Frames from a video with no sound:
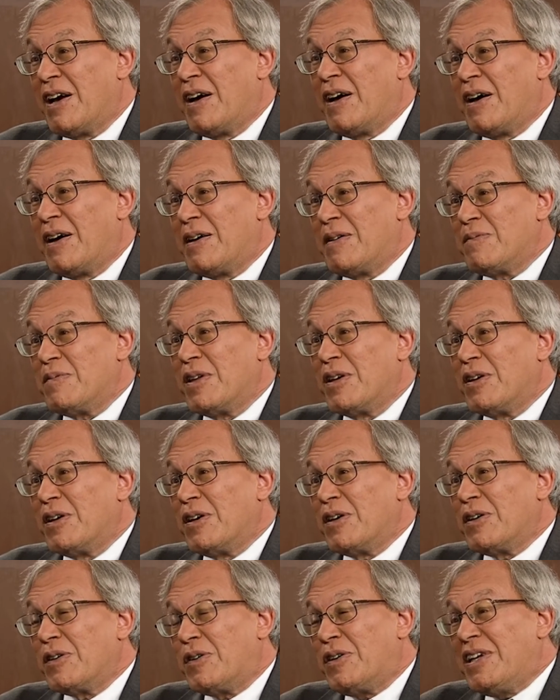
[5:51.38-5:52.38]

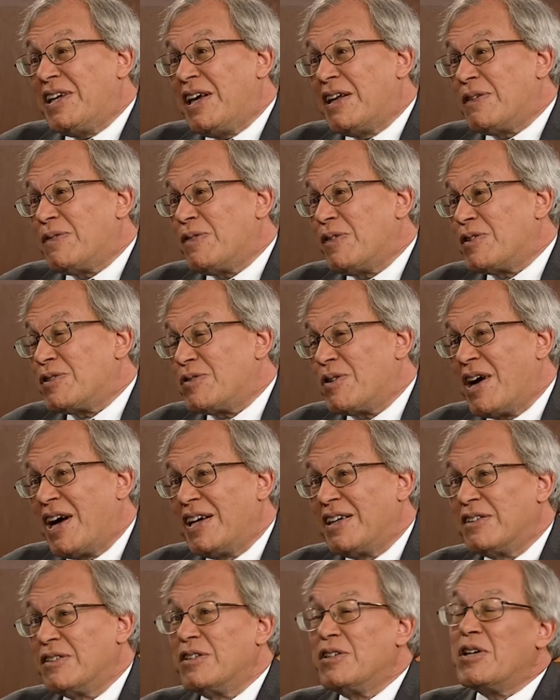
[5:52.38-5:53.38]
Could he get a fair
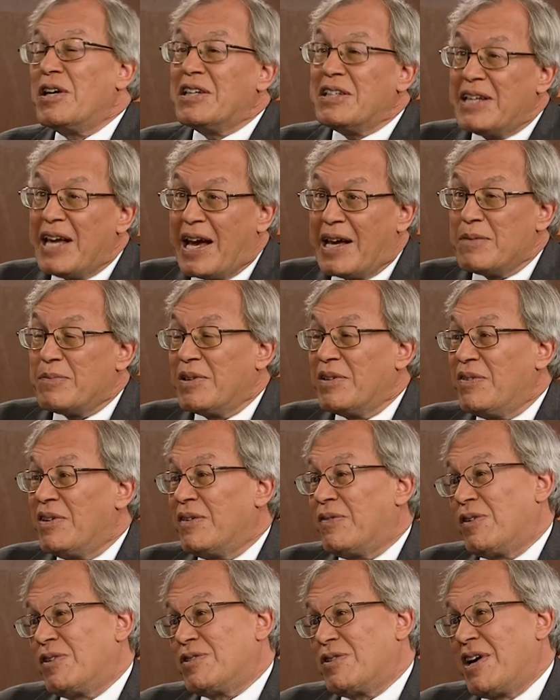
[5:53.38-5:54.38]
trial? Yeah, I believe he can get
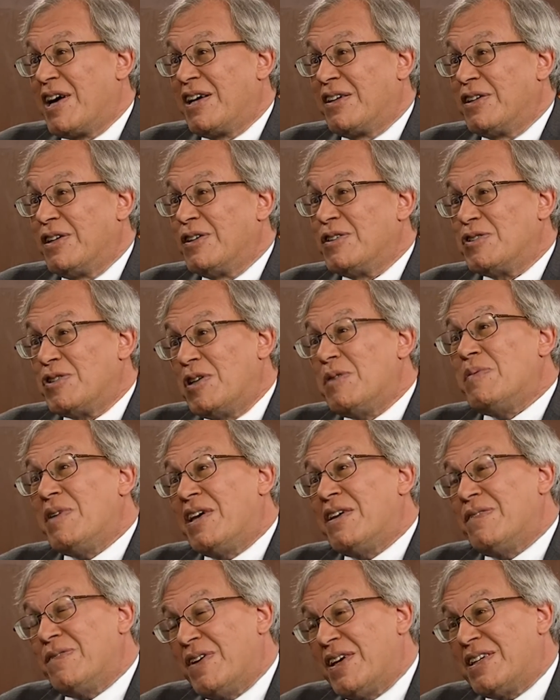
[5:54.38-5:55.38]
a fair trial. Should he be
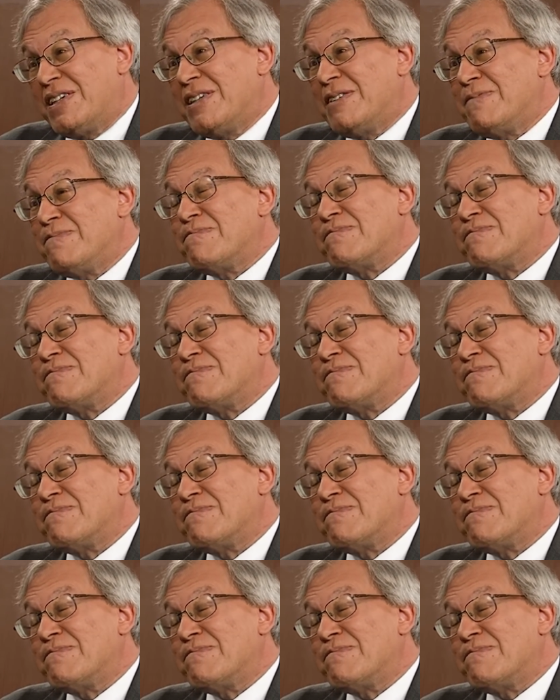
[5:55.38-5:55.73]
convicted?